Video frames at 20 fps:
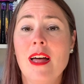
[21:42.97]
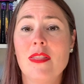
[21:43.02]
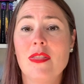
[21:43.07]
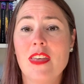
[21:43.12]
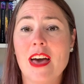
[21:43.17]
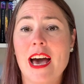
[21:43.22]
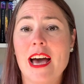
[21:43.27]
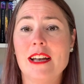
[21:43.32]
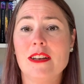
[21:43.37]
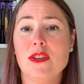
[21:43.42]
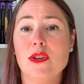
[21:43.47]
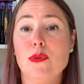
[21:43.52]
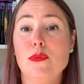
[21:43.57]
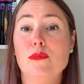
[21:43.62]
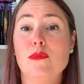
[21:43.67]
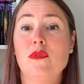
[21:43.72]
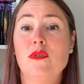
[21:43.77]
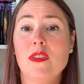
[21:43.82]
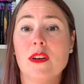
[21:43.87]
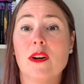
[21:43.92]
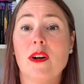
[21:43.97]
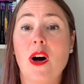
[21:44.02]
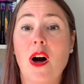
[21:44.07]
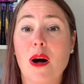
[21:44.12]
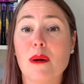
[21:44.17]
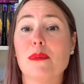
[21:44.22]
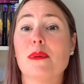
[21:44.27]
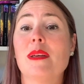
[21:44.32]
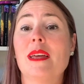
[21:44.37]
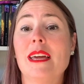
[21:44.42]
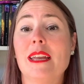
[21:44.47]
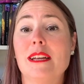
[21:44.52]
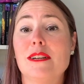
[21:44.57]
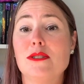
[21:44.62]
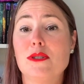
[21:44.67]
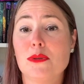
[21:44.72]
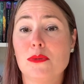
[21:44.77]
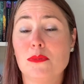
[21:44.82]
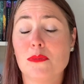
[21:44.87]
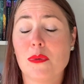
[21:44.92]
that you feel obligated
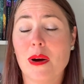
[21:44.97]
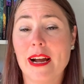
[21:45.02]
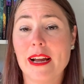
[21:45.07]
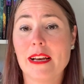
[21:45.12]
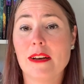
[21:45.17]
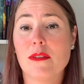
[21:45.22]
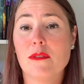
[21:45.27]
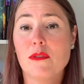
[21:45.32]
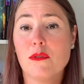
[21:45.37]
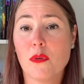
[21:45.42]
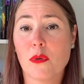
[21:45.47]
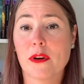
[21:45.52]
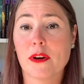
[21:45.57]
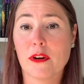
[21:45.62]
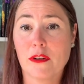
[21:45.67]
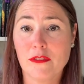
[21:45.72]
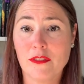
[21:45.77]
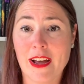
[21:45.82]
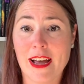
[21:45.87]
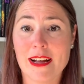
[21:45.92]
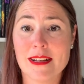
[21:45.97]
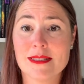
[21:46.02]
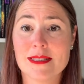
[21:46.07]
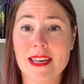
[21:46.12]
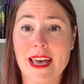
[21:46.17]
to write for your fans.